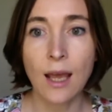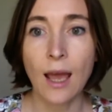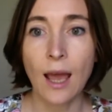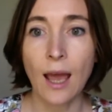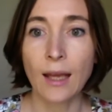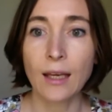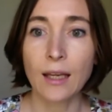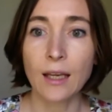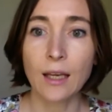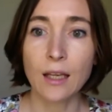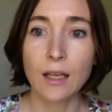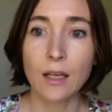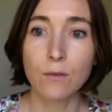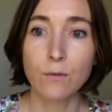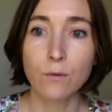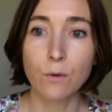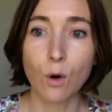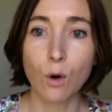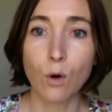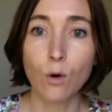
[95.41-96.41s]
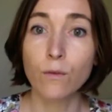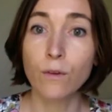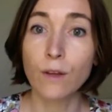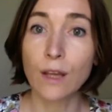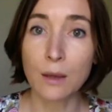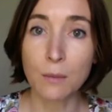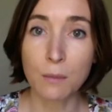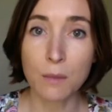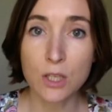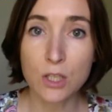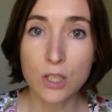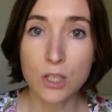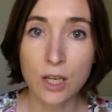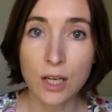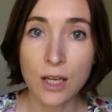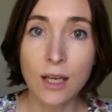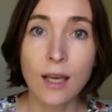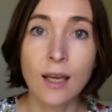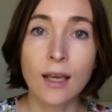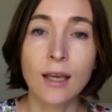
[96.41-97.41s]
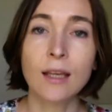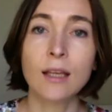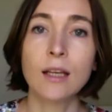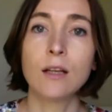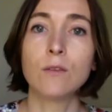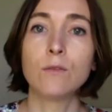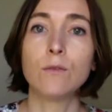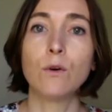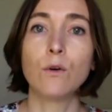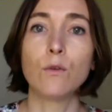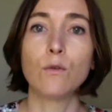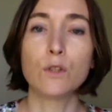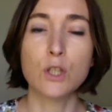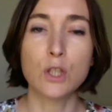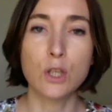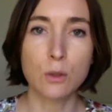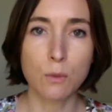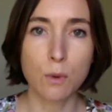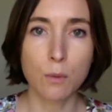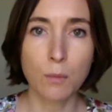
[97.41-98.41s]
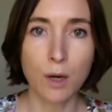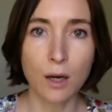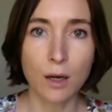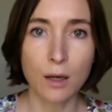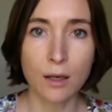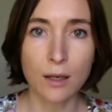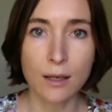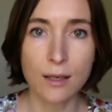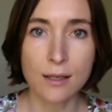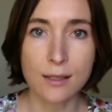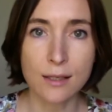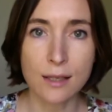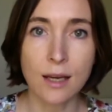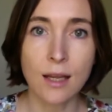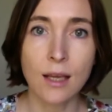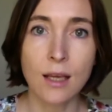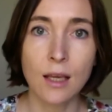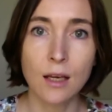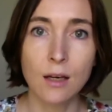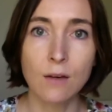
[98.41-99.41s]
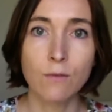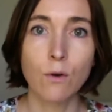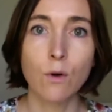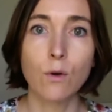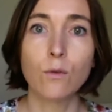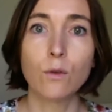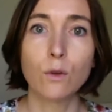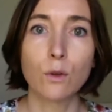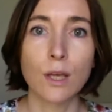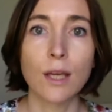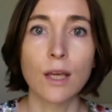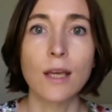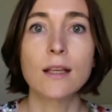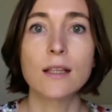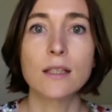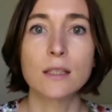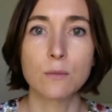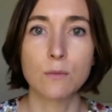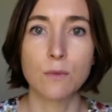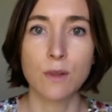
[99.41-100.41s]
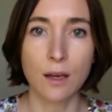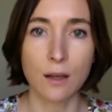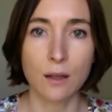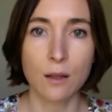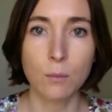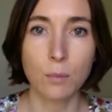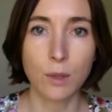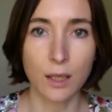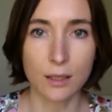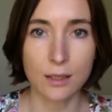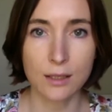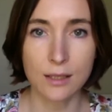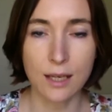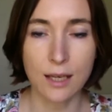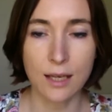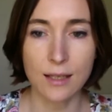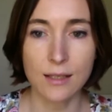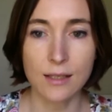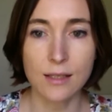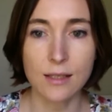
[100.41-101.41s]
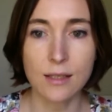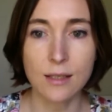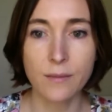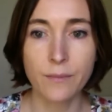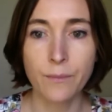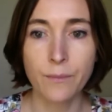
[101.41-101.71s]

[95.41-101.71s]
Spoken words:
and it can involve imaging, it can involve tumor markers, and it can involve looking at some of the other blood tests.